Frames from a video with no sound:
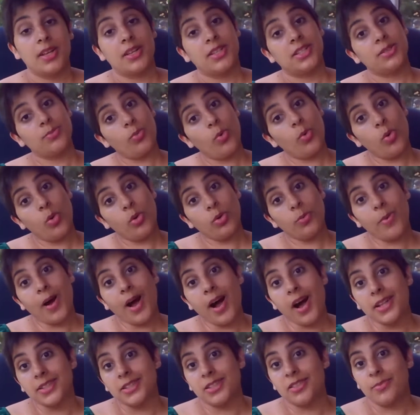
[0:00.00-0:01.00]
Small
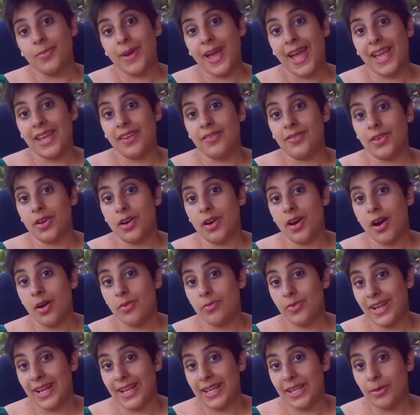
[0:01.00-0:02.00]
parts of behaviour are
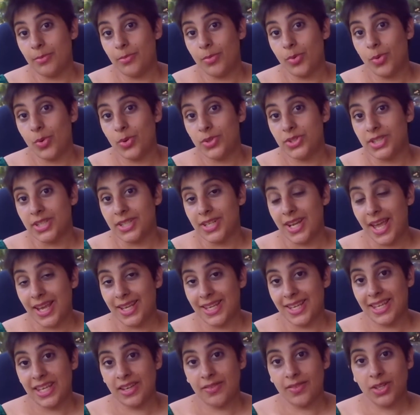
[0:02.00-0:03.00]
really important and
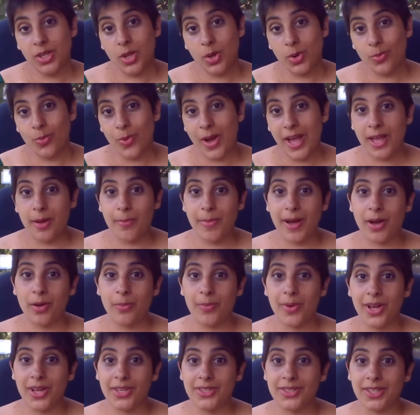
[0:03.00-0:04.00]
can give a lot away about
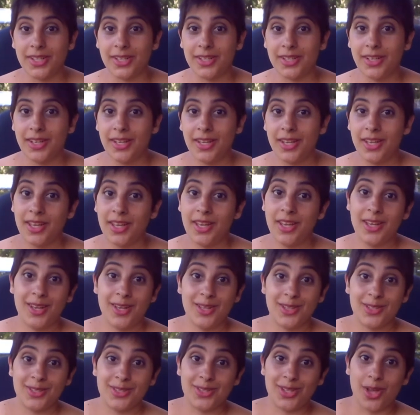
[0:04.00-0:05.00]
a person.
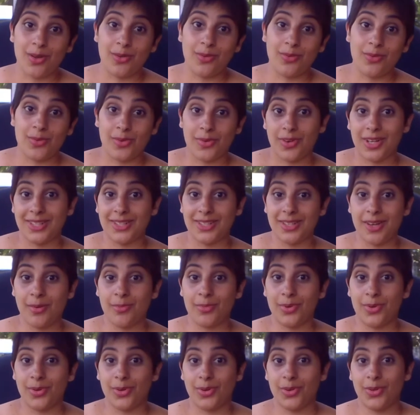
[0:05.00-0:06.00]
So, for
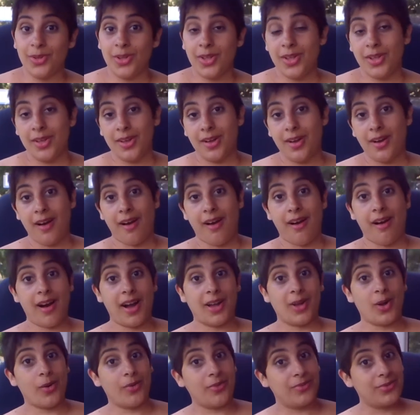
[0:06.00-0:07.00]
example,
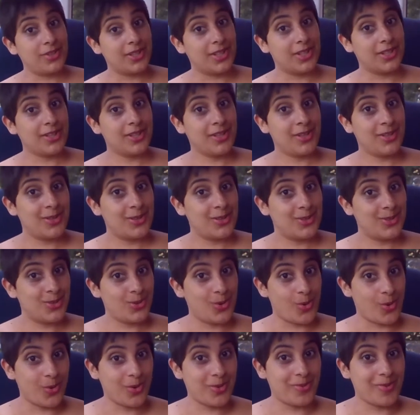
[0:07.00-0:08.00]
I often
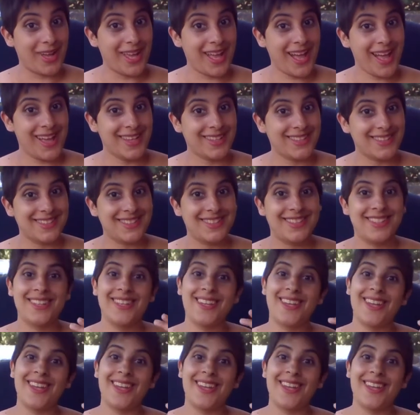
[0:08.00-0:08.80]
talk with my hands.